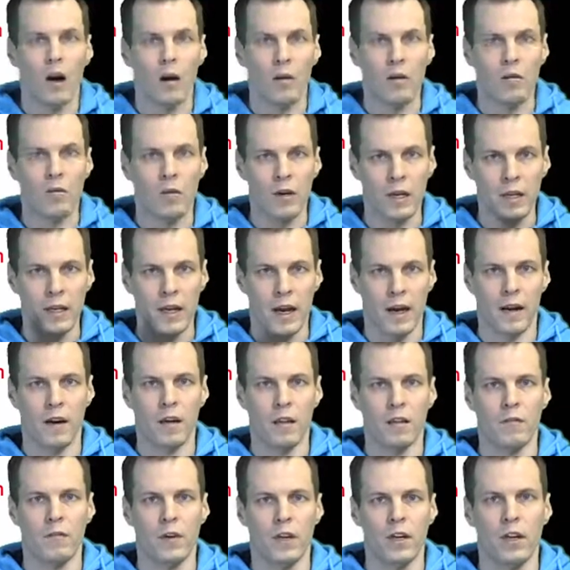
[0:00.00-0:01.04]
in
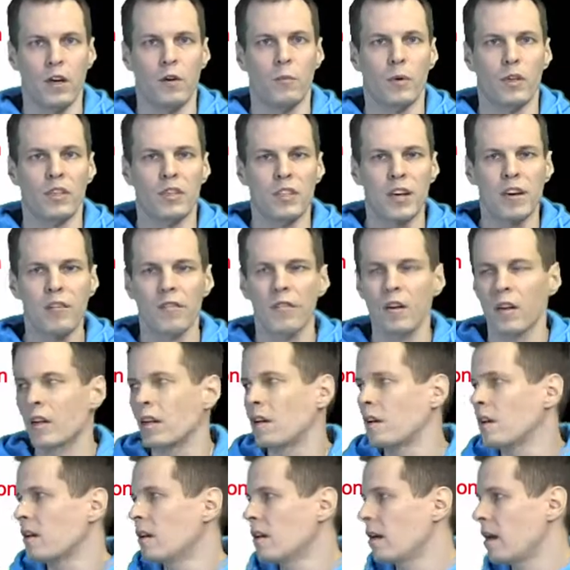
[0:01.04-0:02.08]
another video. But generally,
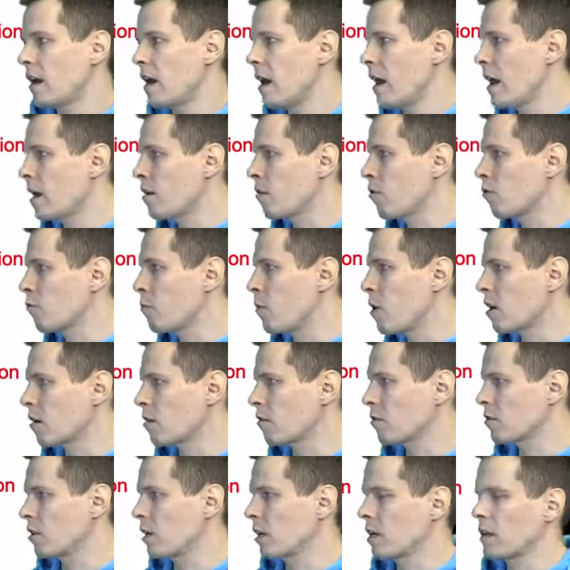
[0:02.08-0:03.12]
ad hoc marker
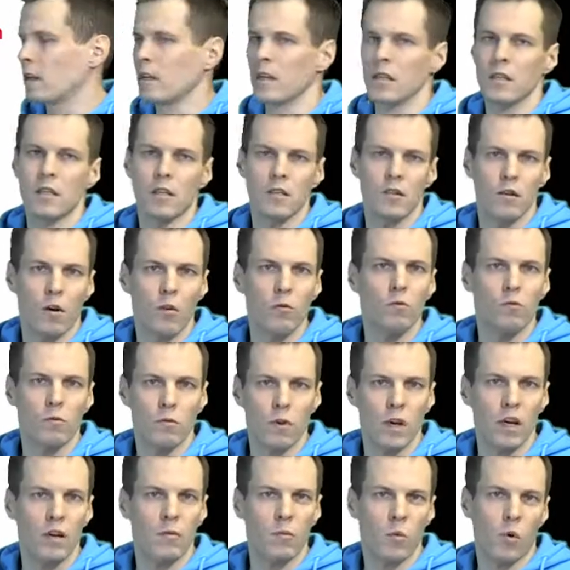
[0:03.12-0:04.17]
techniques don't
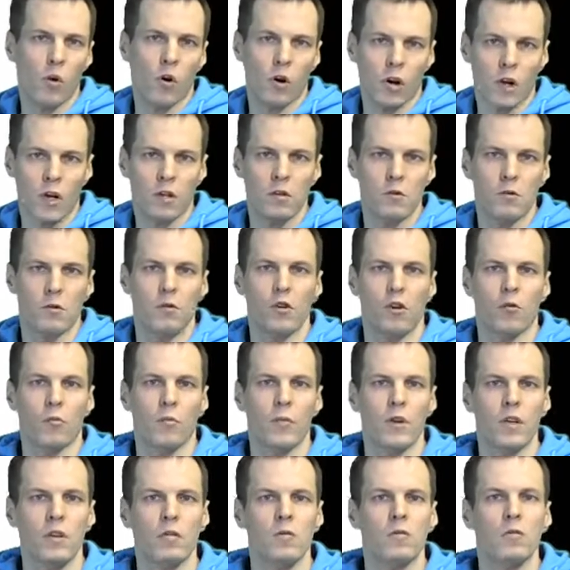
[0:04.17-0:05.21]
really work and should not
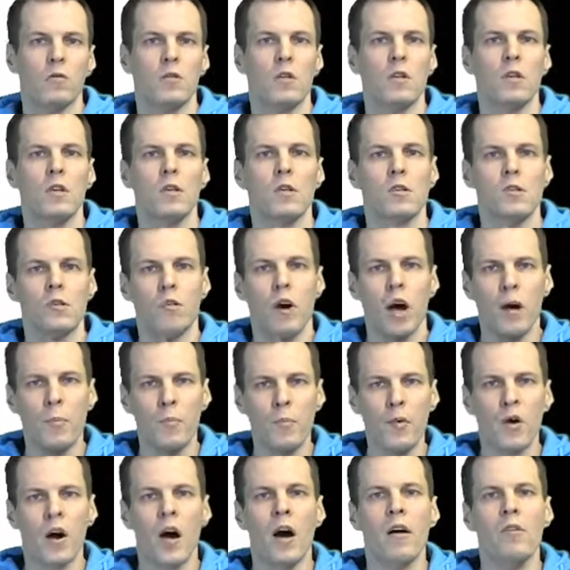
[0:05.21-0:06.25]
be used. So a
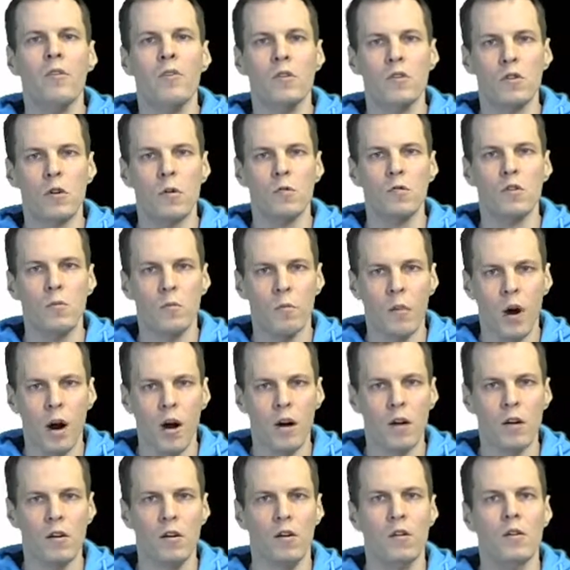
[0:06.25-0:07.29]
prior chosen
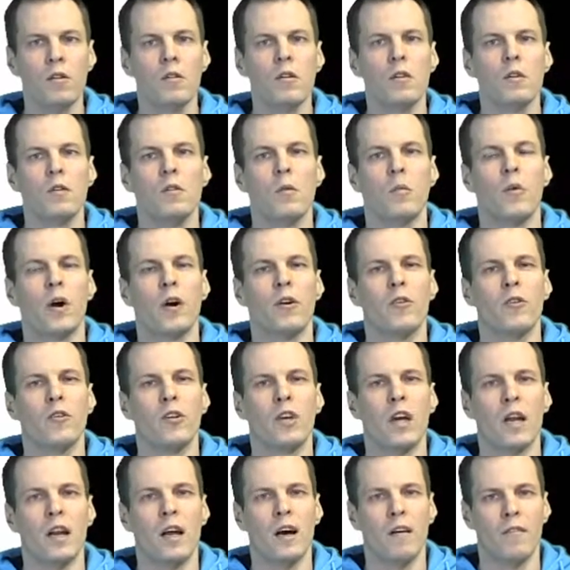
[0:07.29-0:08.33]
marker where you
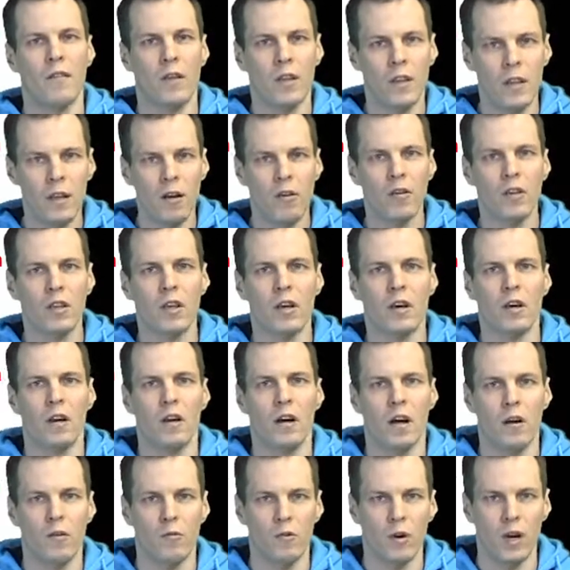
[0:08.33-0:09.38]
can have a theoretically
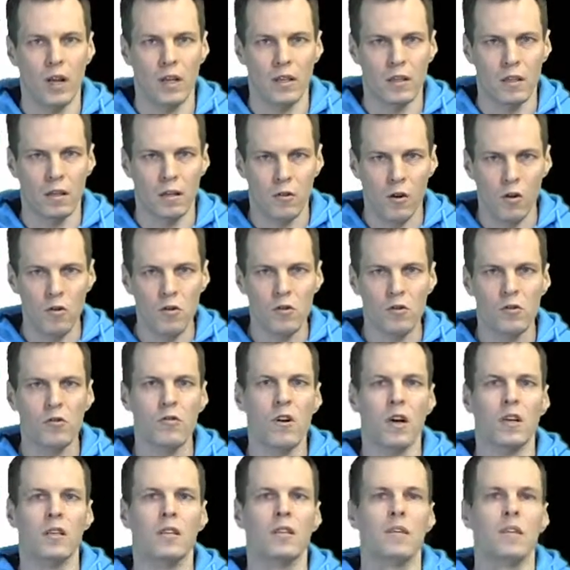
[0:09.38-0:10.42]
unrelated
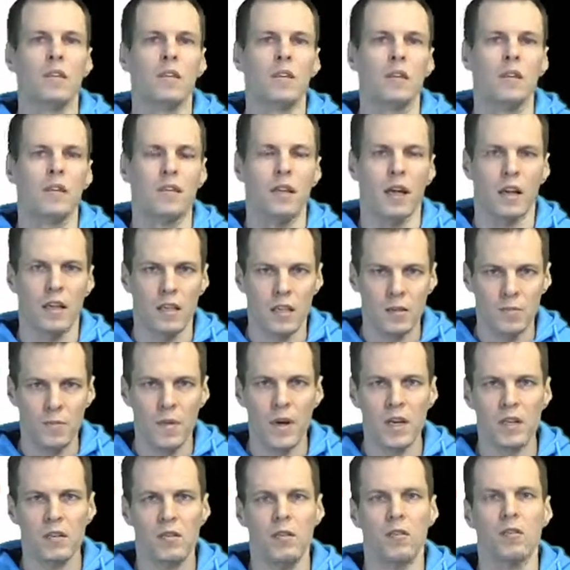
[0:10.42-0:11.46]
construct that is
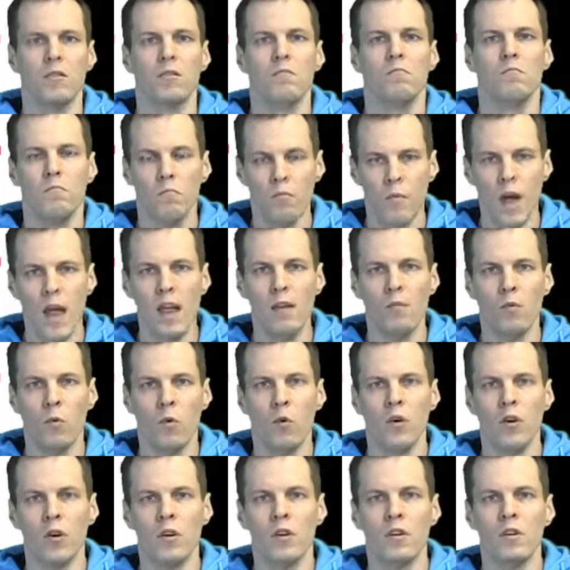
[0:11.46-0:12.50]
measured may
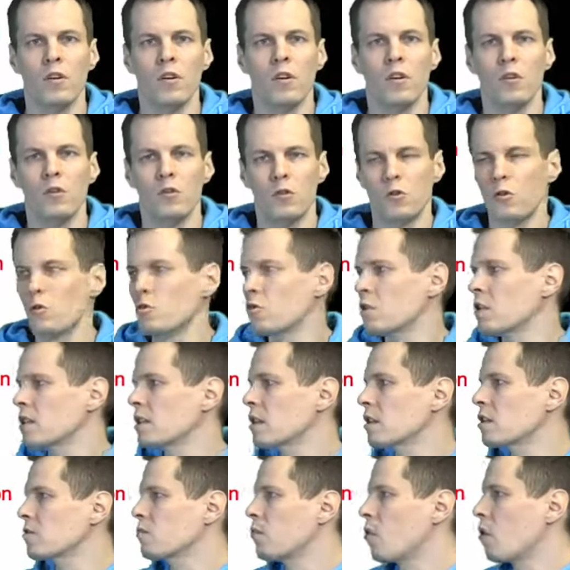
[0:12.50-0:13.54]
work. Choosing
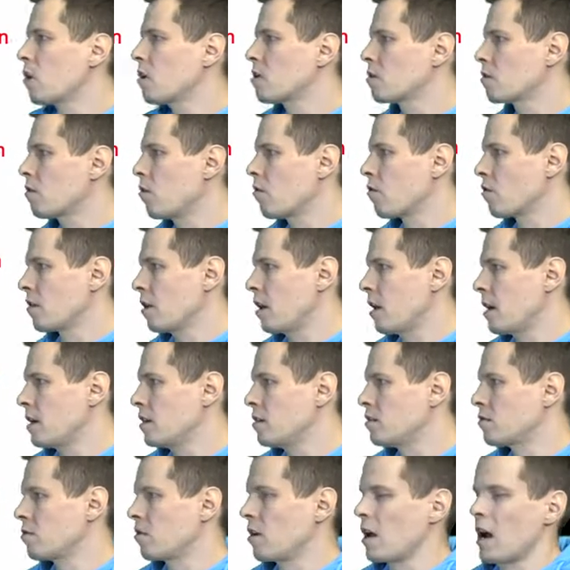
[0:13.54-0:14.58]
the smallest
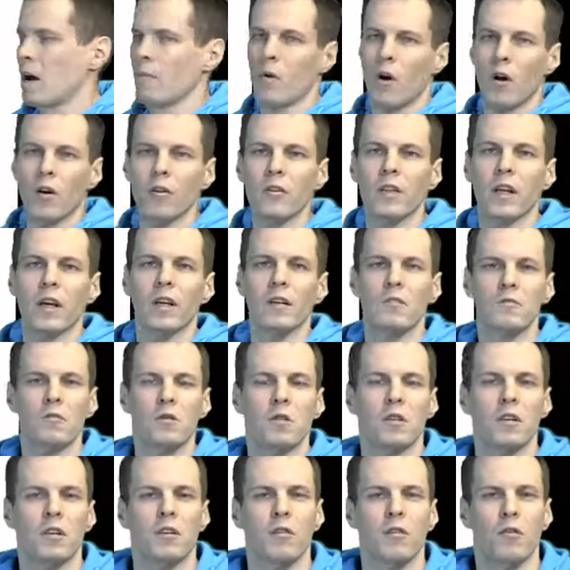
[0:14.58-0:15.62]
correlation among the
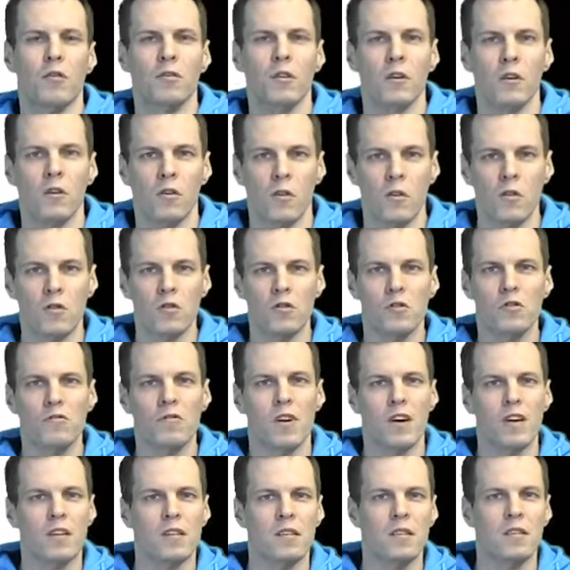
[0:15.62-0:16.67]
interesting
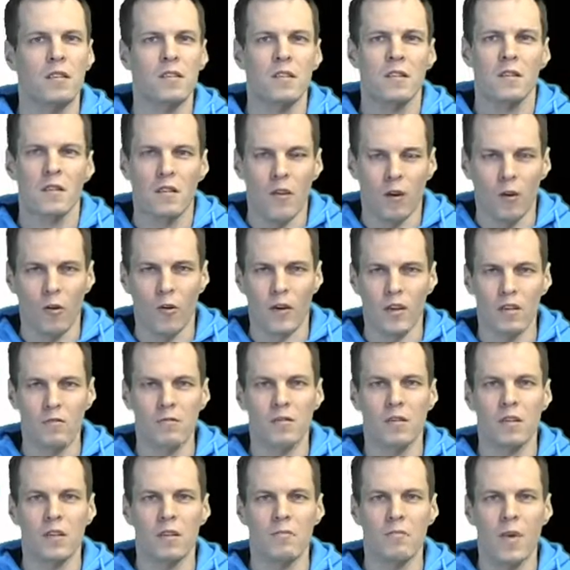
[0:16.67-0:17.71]
constructs or
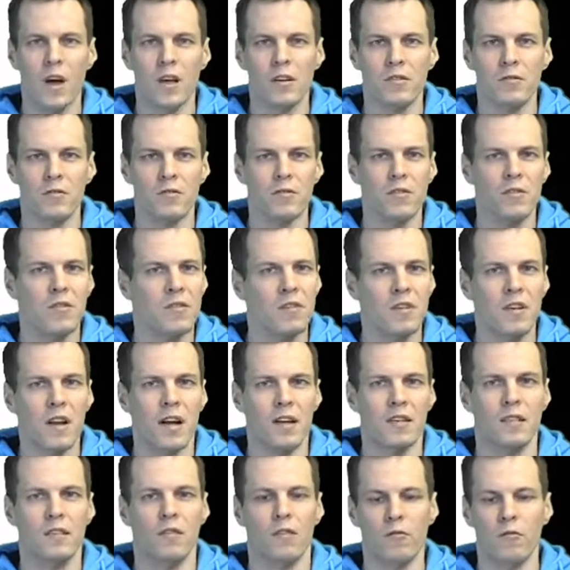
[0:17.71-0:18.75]
interesting measures
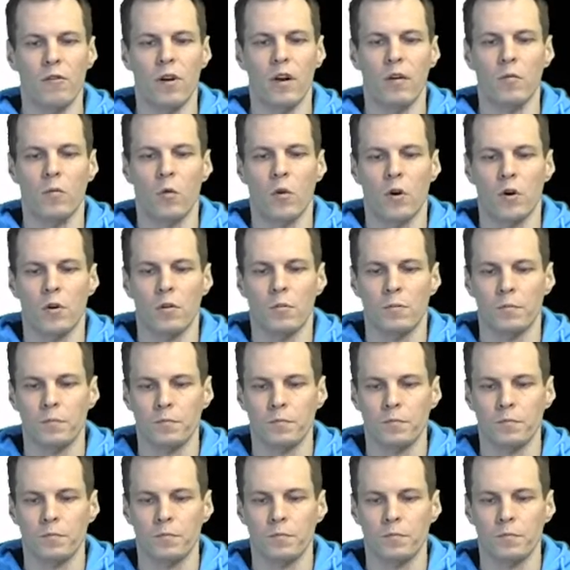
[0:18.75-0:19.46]
does not really work.